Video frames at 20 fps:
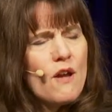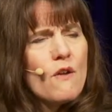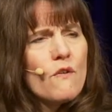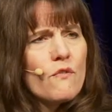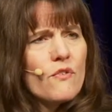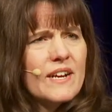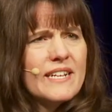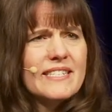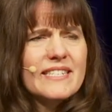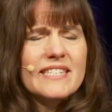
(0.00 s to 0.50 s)

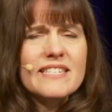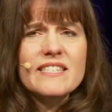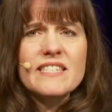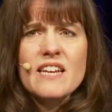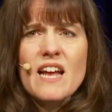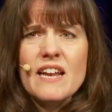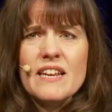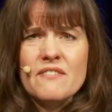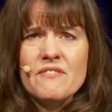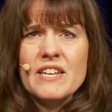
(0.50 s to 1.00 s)
Friends, it's
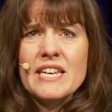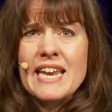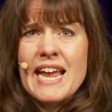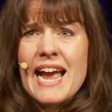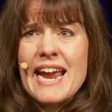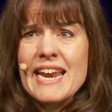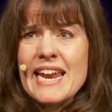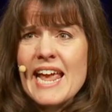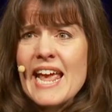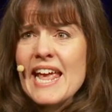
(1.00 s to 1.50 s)
not even
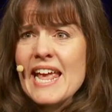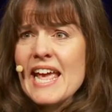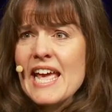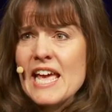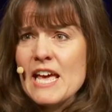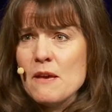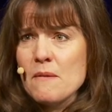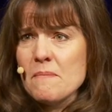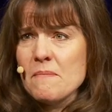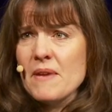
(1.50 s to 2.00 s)
9
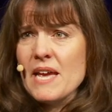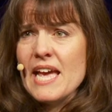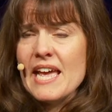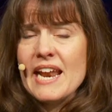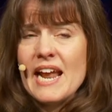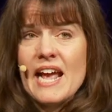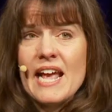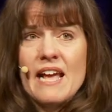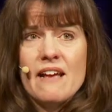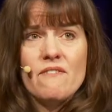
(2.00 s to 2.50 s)
a.m.,
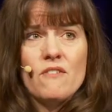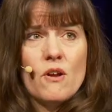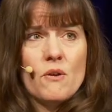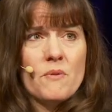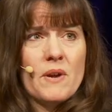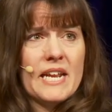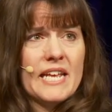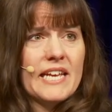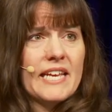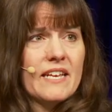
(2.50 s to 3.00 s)
and I have
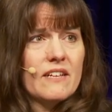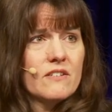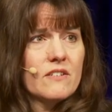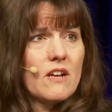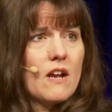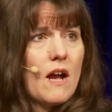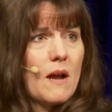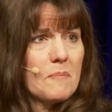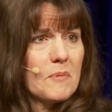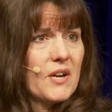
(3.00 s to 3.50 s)
already killed a
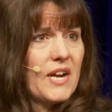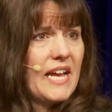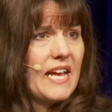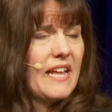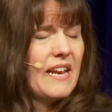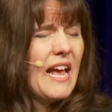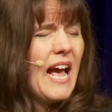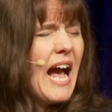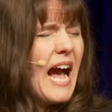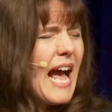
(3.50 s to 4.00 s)
copperhead.